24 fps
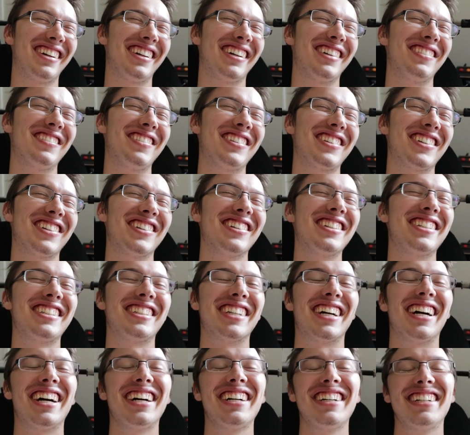I'm so
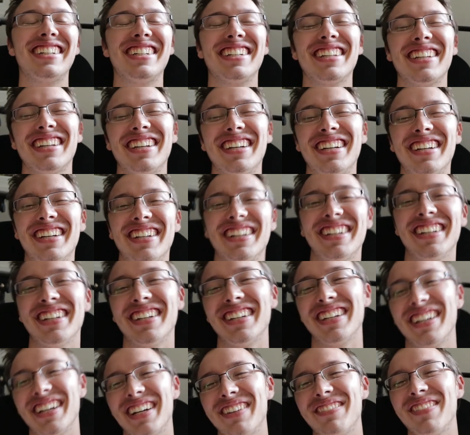tired.
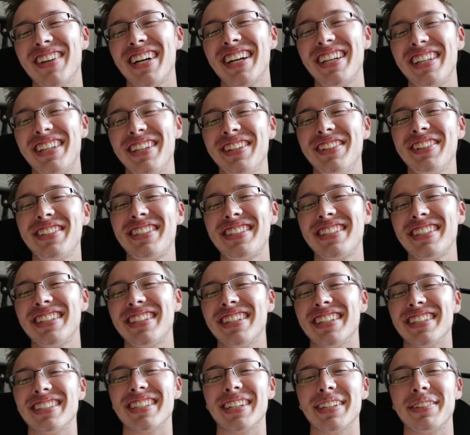I'm not used to
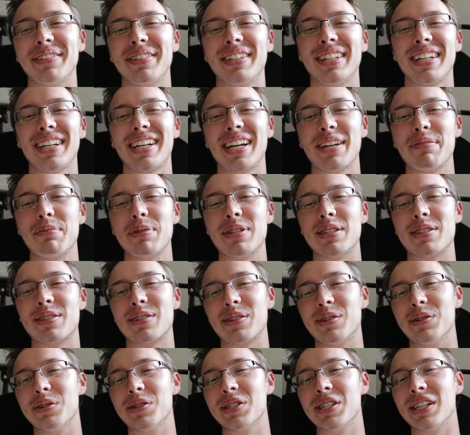this. I feel like I'm in
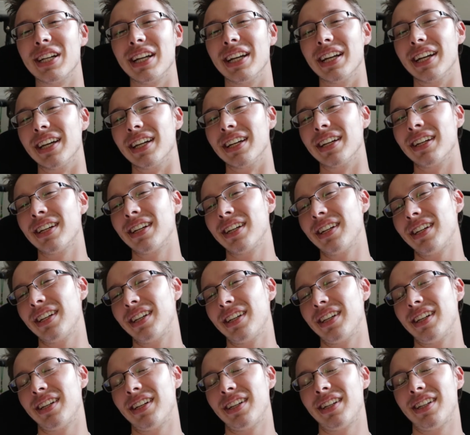school again.
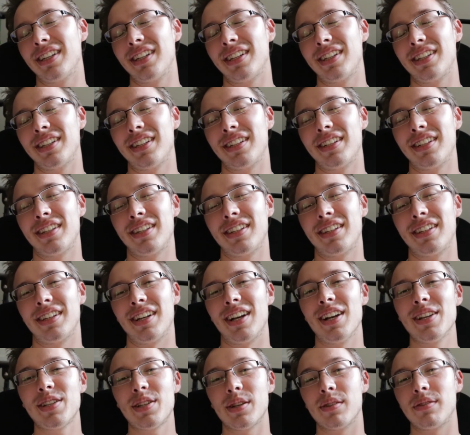
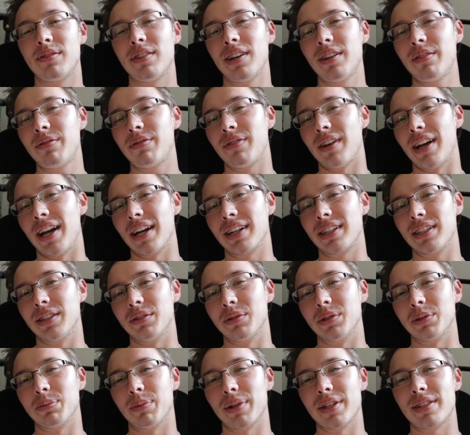Also, fun fact, it
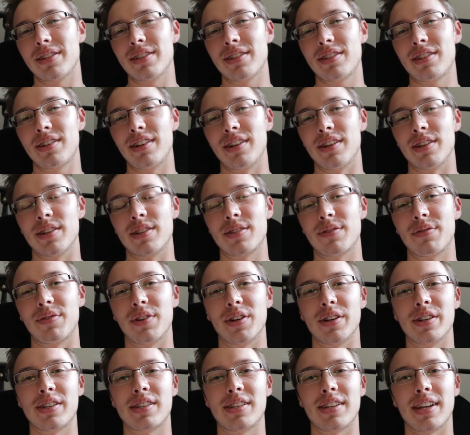was my sister's
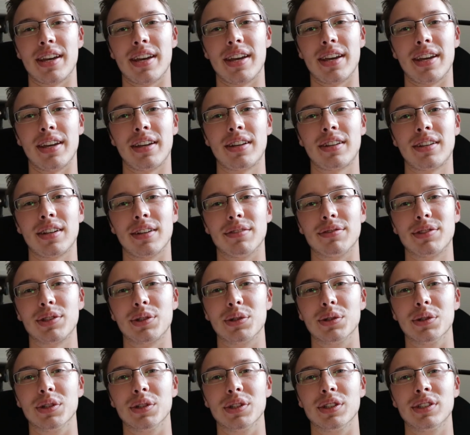first day of
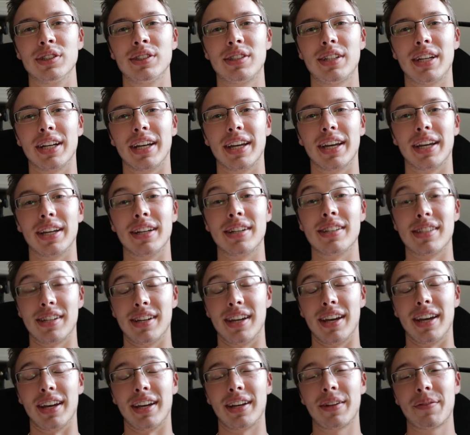school again
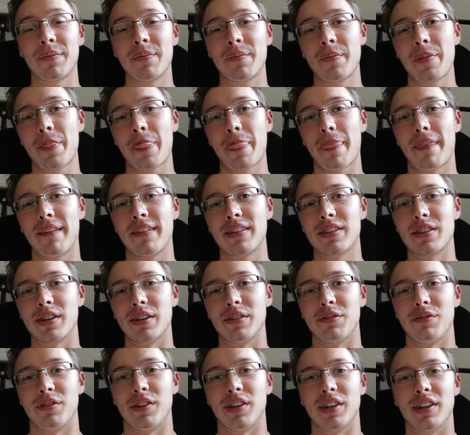today. So I
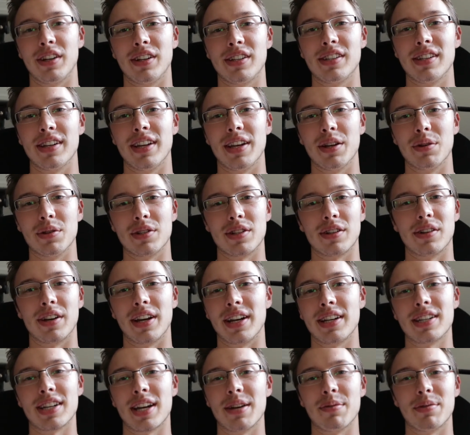figured today was a
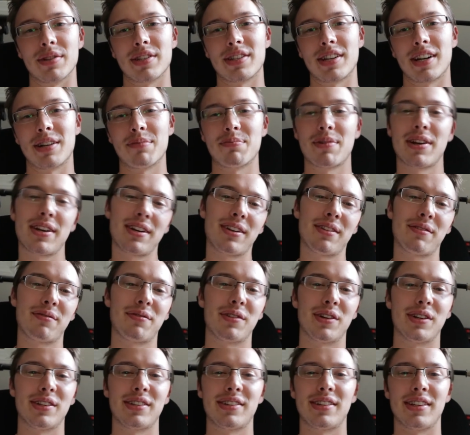great time to start my
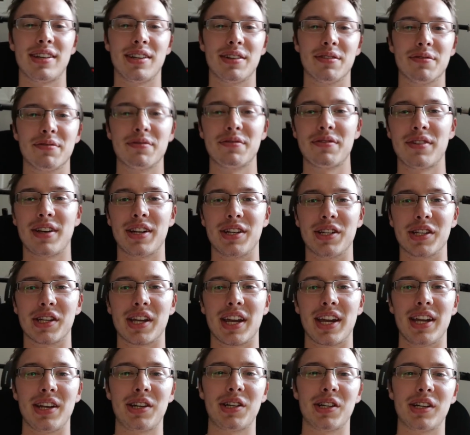first day of
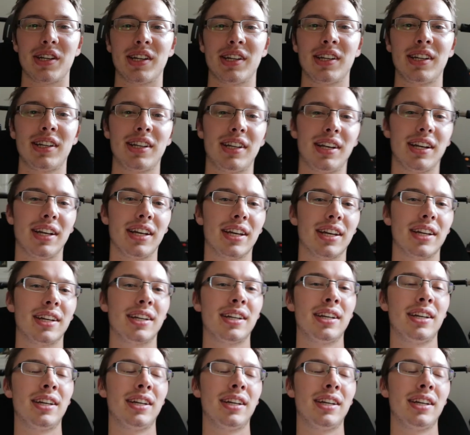education again.